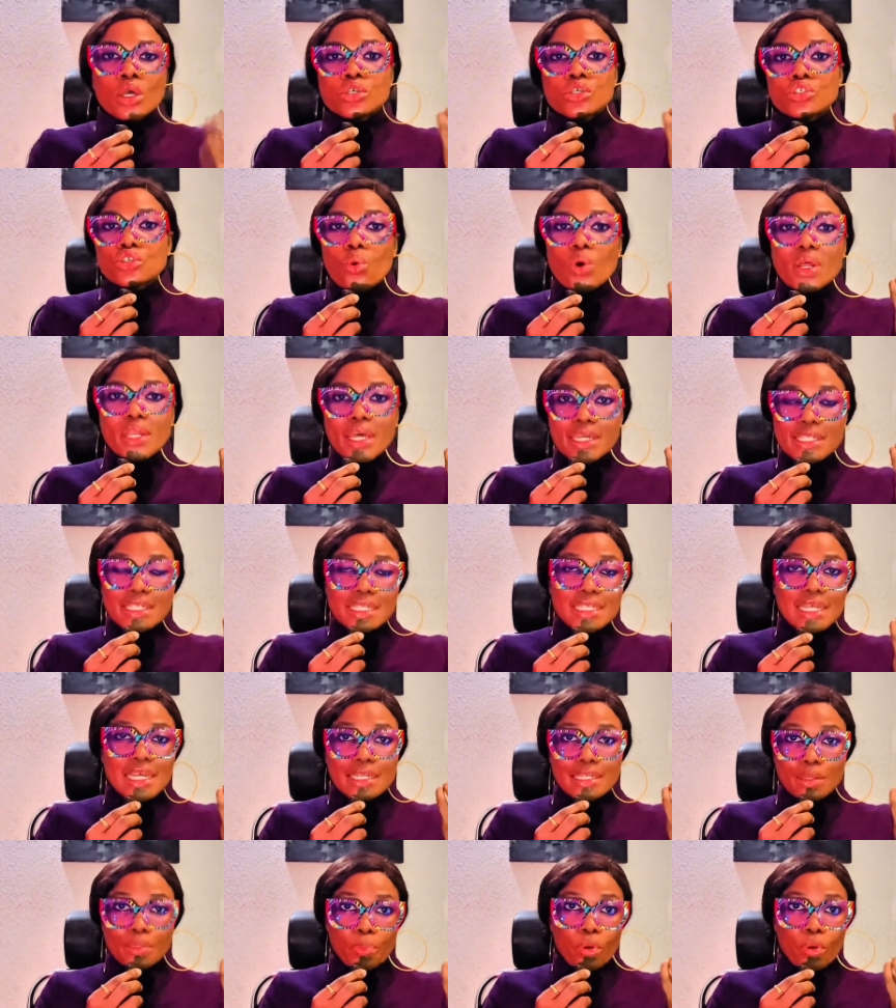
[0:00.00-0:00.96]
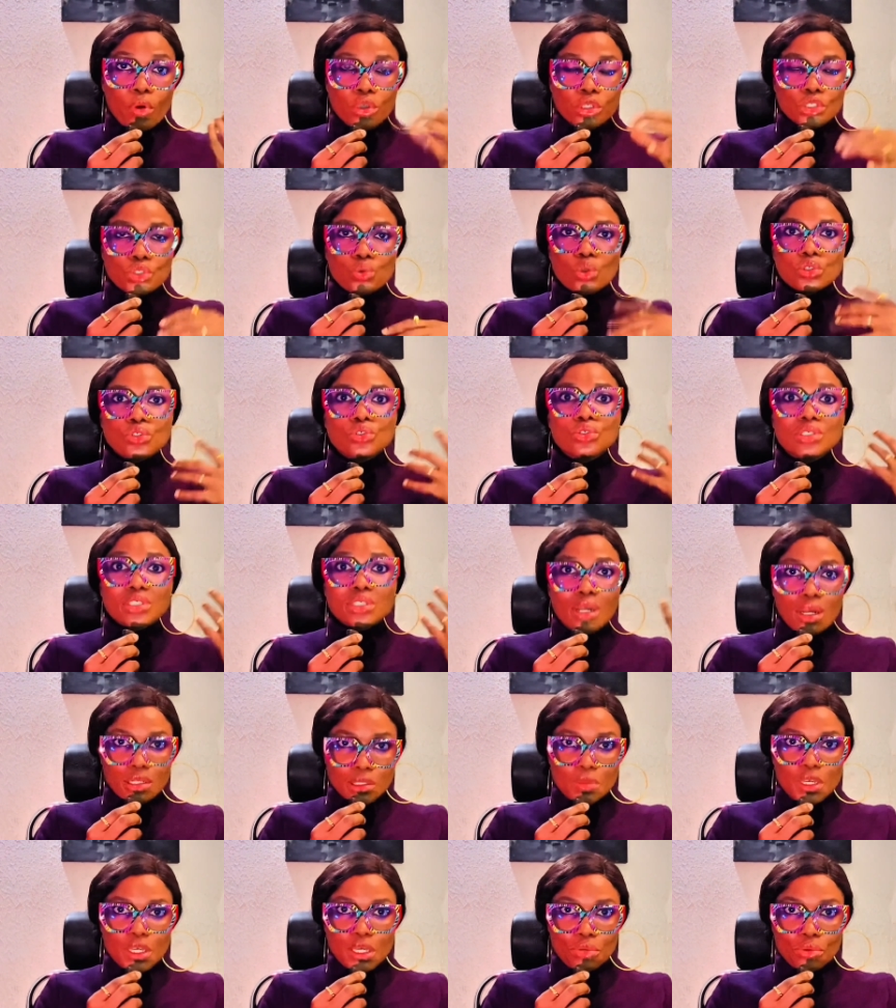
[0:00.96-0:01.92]
So what I did at the point was to
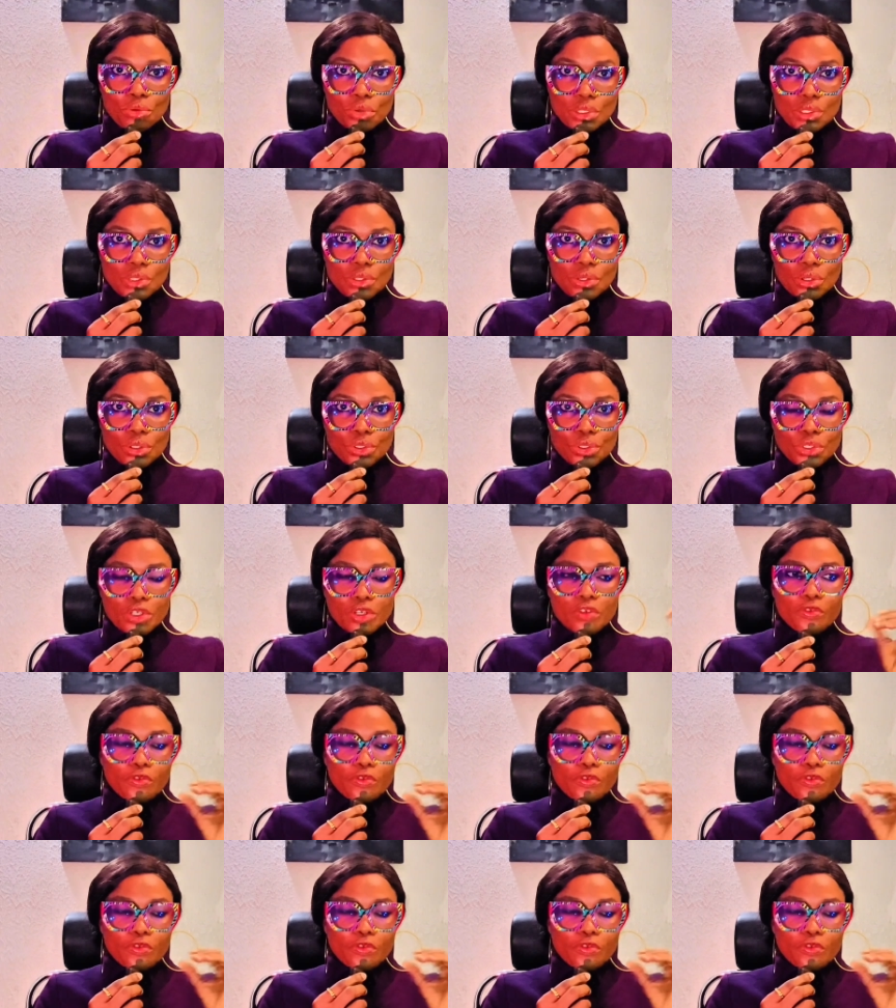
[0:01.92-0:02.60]
start making research. In